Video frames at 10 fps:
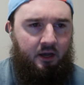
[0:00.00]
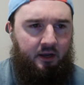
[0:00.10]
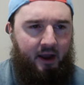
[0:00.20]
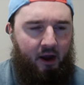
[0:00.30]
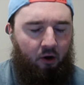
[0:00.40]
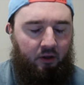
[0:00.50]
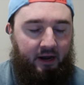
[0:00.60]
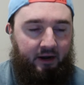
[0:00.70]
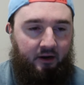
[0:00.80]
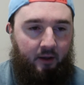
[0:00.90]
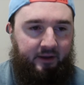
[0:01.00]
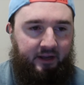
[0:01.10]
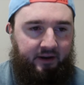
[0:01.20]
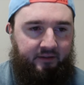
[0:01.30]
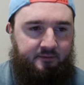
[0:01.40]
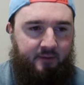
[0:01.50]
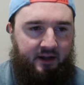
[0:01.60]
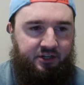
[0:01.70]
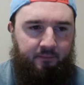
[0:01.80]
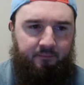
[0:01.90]
Carolina coming into this
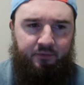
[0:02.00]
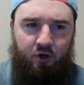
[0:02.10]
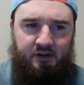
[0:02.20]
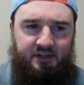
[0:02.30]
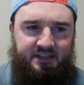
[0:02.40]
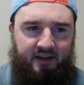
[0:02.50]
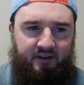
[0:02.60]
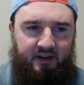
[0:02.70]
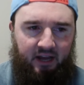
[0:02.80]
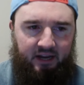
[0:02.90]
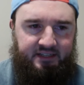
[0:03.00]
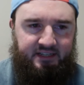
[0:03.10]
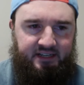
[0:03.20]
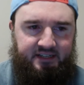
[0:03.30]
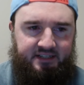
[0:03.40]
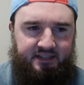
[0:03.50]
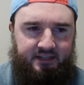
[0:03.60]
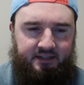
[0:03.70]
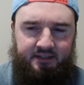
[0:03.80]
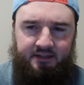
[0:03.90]
matchup
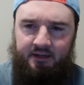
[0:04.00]
37-19-6.